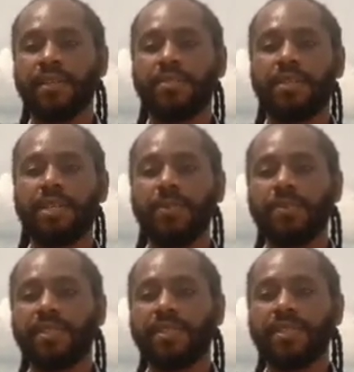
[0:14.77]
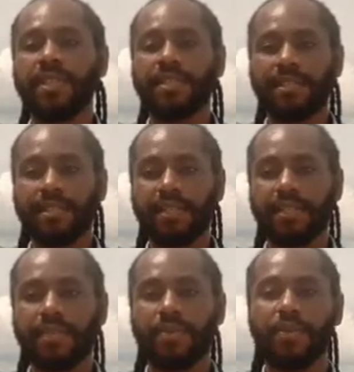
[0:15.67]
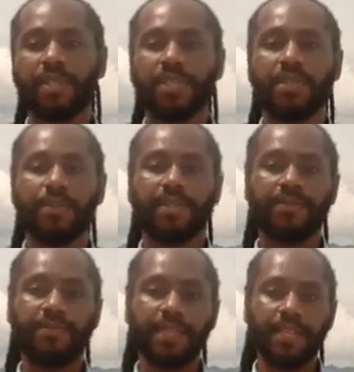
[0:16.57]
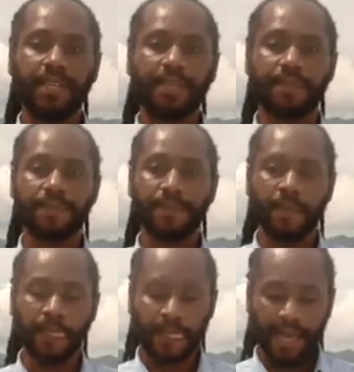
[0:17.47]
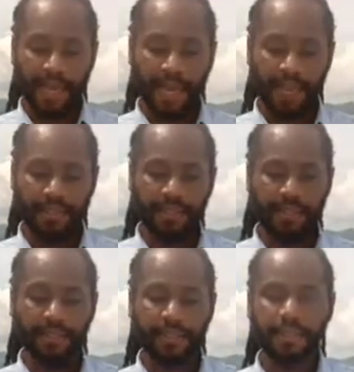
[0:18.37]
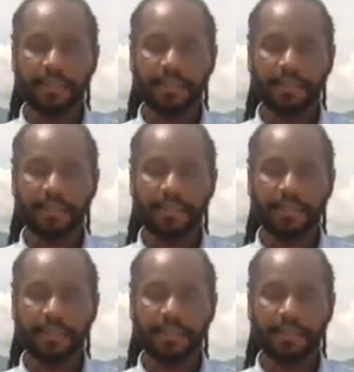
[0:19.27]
to keep resisting what he was feeling. And